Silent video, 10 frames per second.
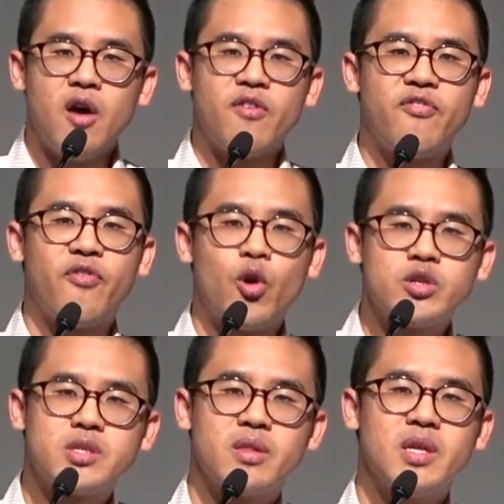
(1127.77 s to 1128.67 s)

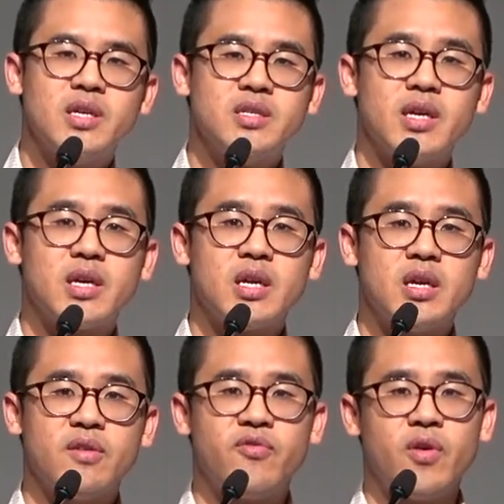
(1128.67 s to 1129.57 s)
First, the
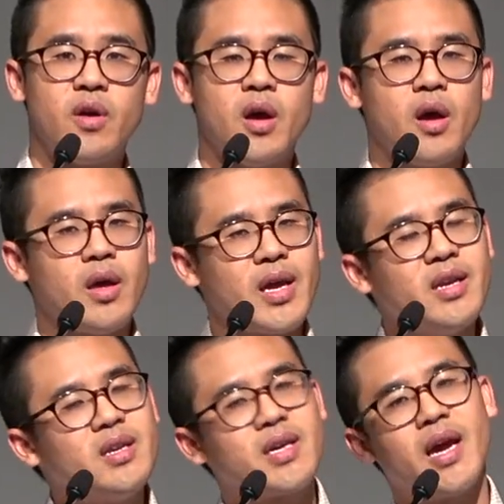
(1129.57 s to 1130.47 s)
indicative
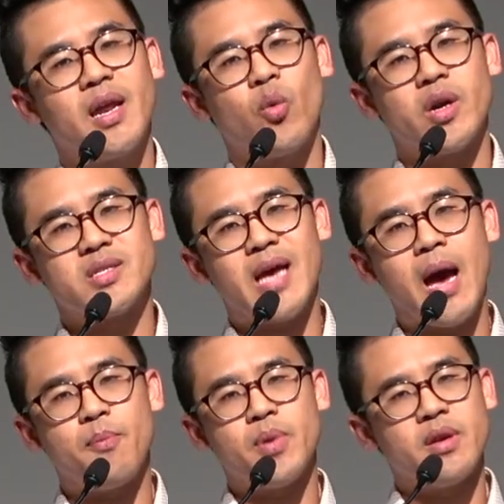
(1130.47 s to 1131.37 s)
indicating what has
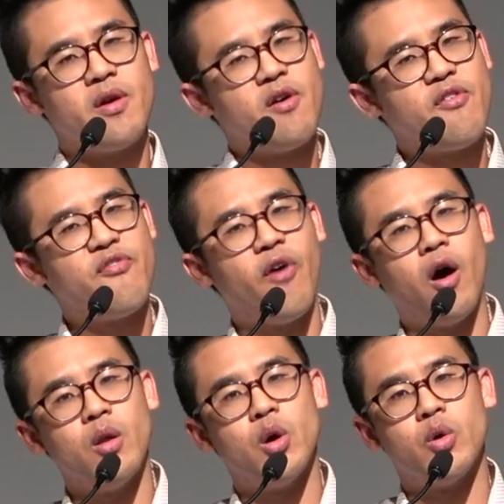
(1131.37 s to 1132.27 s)
happened,
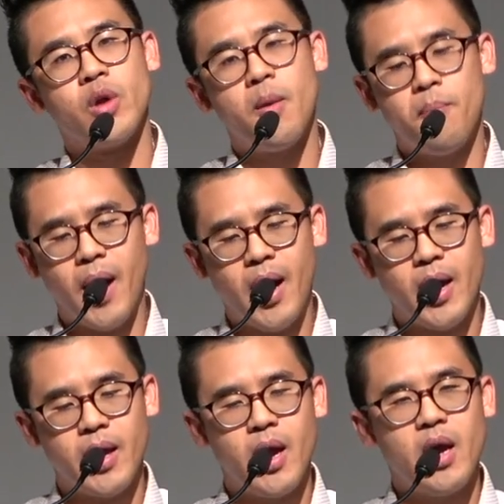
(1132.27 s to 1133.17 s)
followed
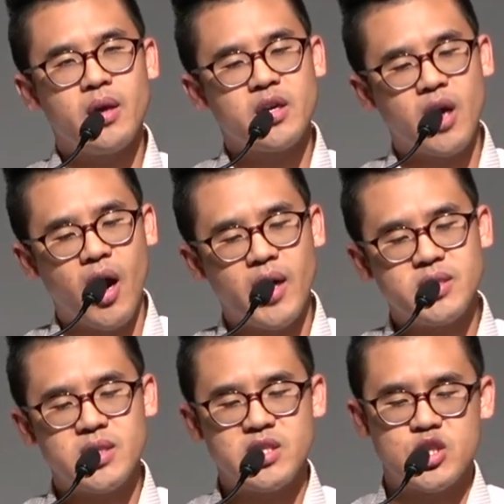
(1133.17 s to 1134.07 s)
by
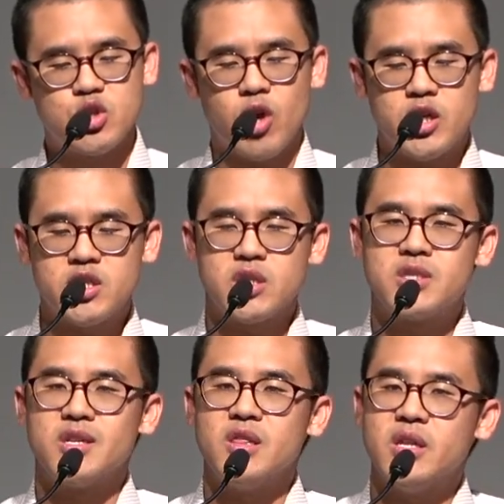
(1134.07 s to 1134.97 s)
God's instruction
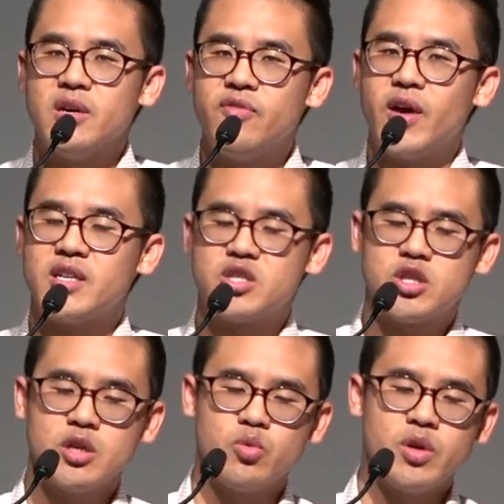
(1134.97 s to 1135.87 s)
to live as
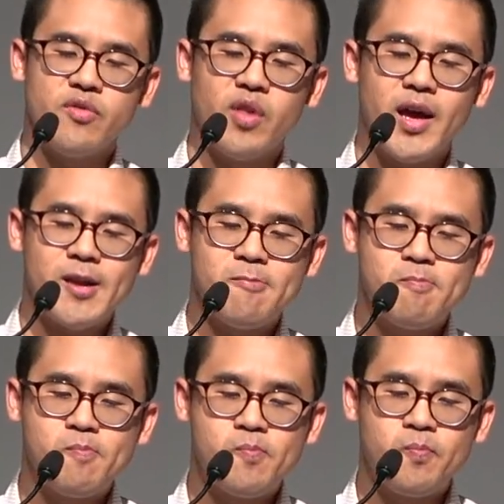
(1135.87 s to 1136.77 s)
children of light.
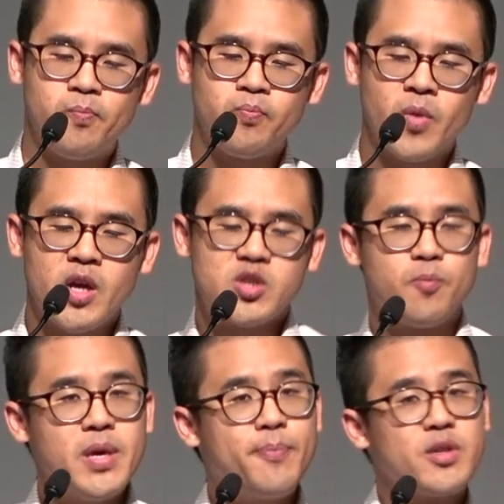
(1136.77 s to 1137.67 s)
So
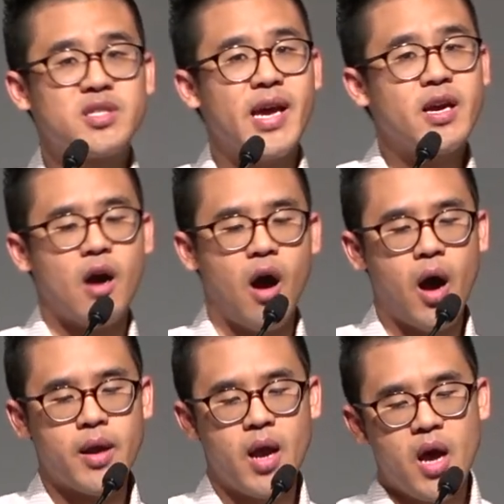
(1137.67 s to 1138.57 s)
people take
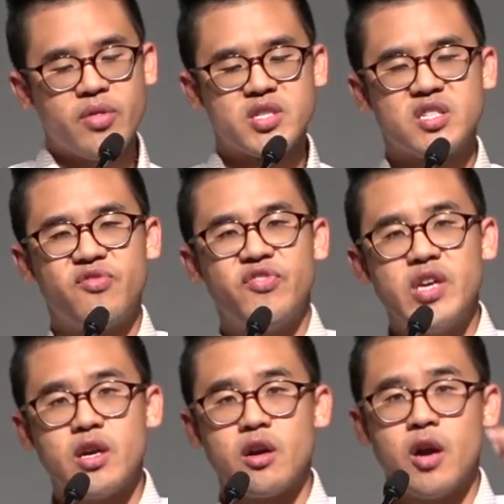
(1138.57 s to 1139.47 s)
on the
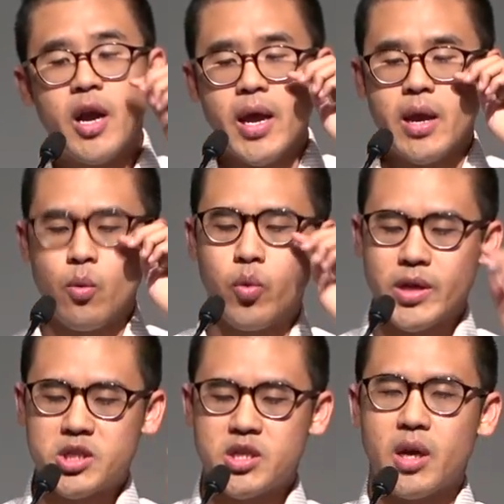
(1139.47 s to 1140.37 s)
sphere in
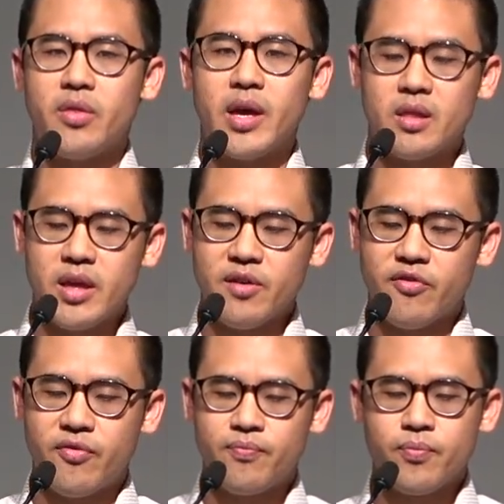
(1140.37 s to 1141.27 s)
which they live.